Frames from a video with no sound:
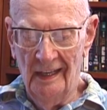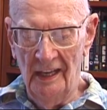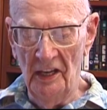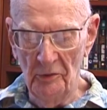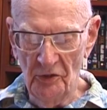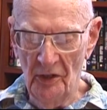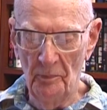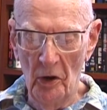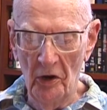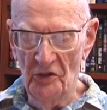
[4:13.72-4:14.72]
It was an
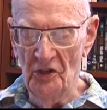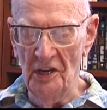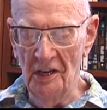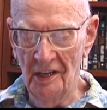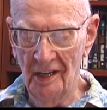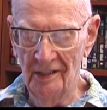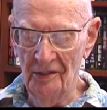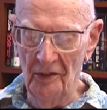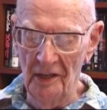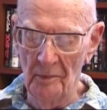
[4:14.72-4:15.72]
apology
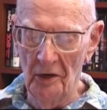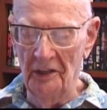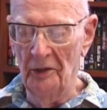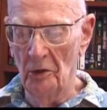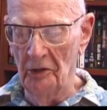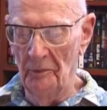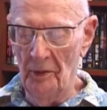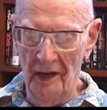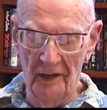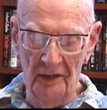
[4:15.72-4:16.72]
to the American rocket
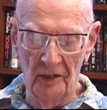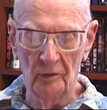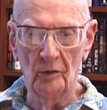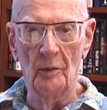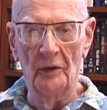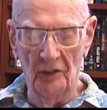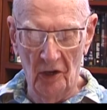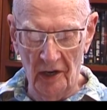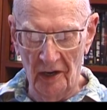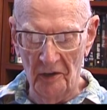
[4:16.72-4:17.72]
pioneer Robert
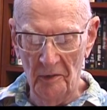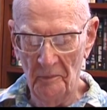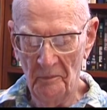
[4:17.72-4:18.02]
Goddard.